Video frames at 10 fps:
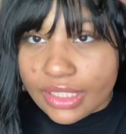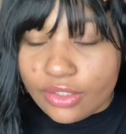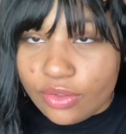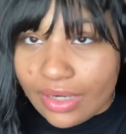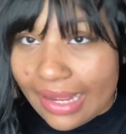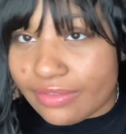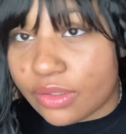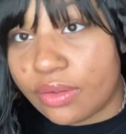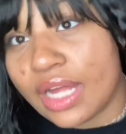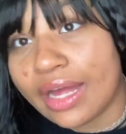And you don't have
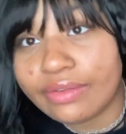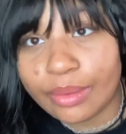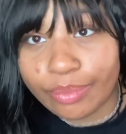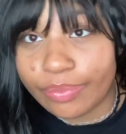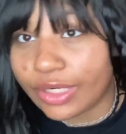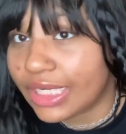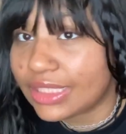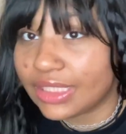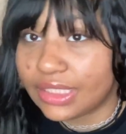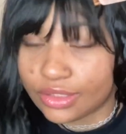to have the braids
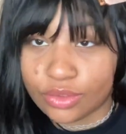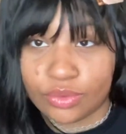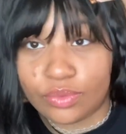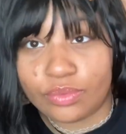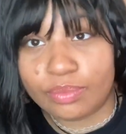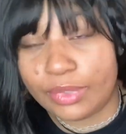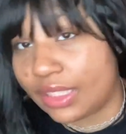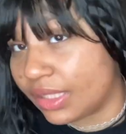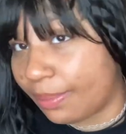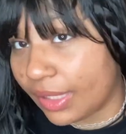in to be
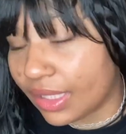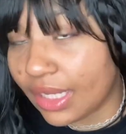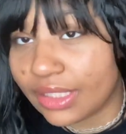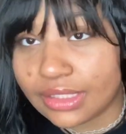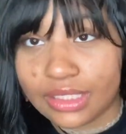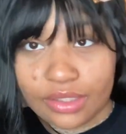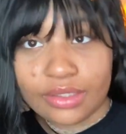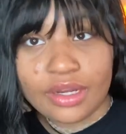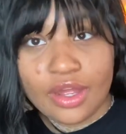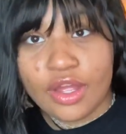clipping like this
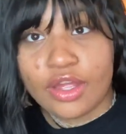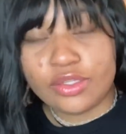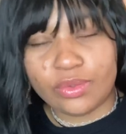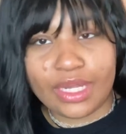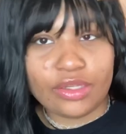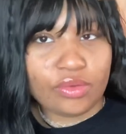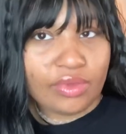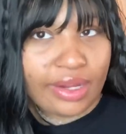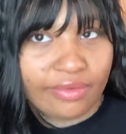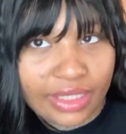either. So I can do
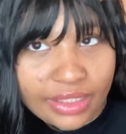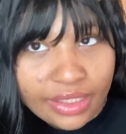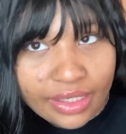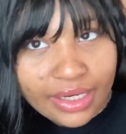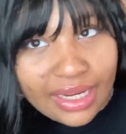that right there.